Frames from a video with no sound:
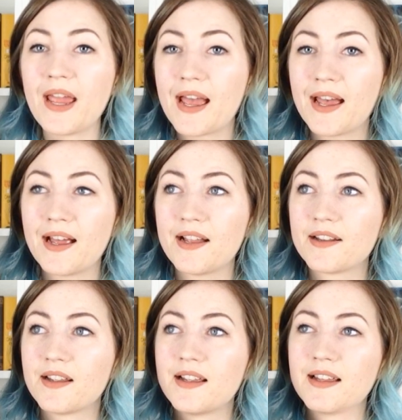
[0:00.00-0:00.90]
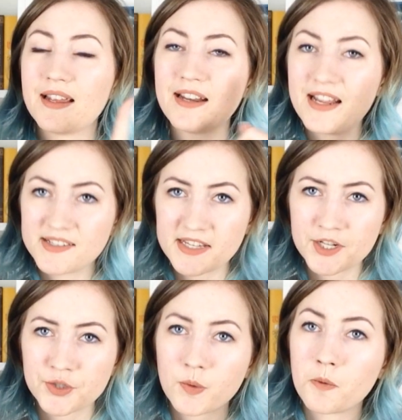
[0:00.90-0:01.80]
We had an
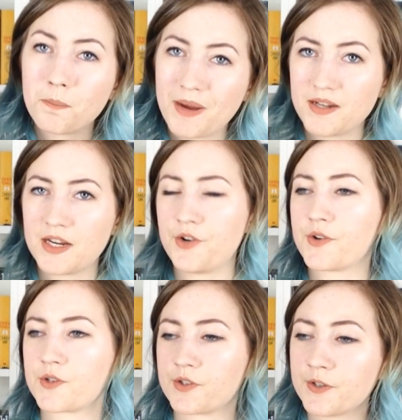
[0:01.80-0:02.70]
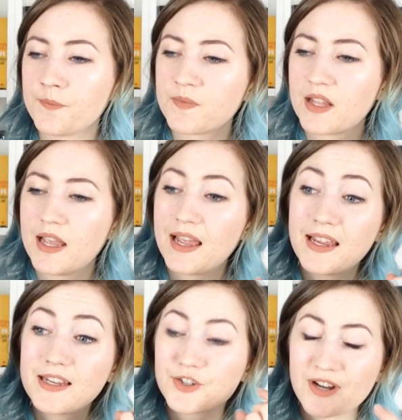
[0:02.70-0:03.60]
asexual main character,
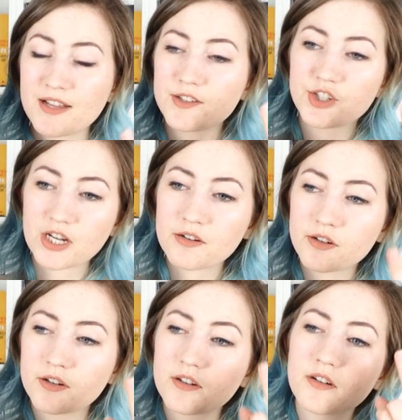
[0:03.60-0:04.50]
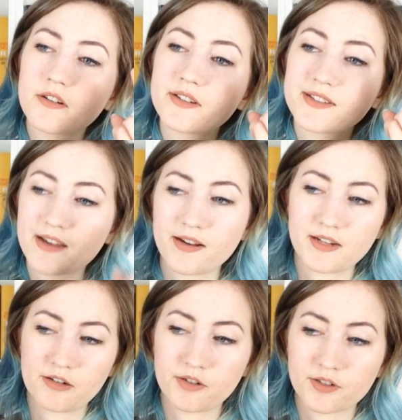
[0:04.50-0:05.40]
a transgender side
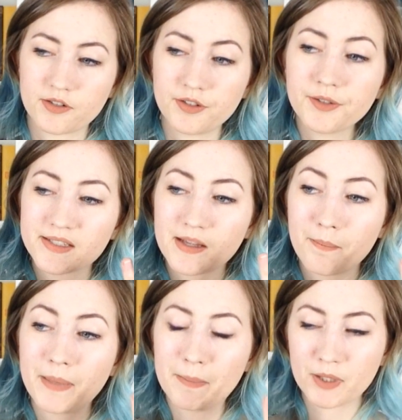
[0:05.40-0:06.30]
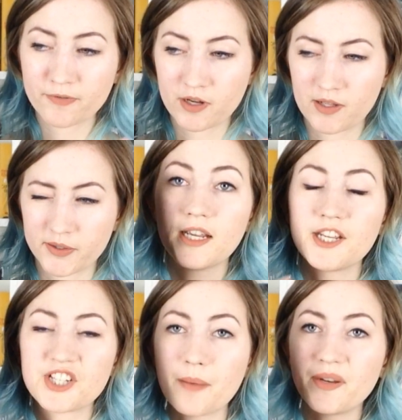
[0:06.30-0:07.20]
character, some people of color,
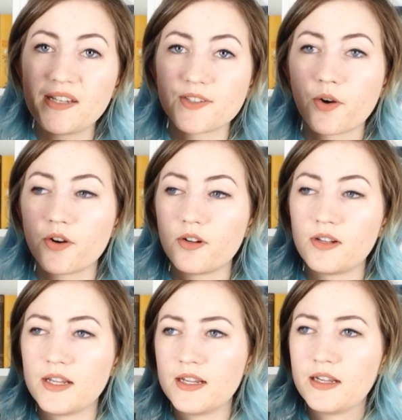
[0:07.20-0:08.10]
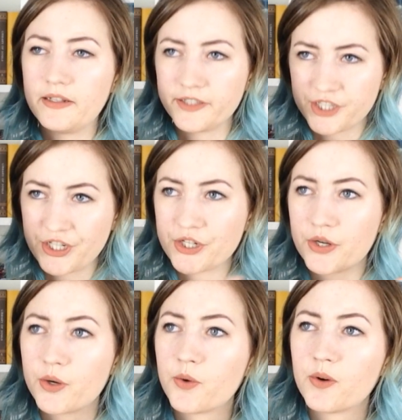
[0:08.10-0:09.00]
a Japanese girl, a
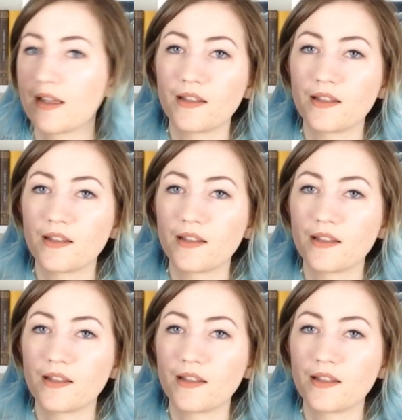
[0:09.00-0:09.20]
Latino.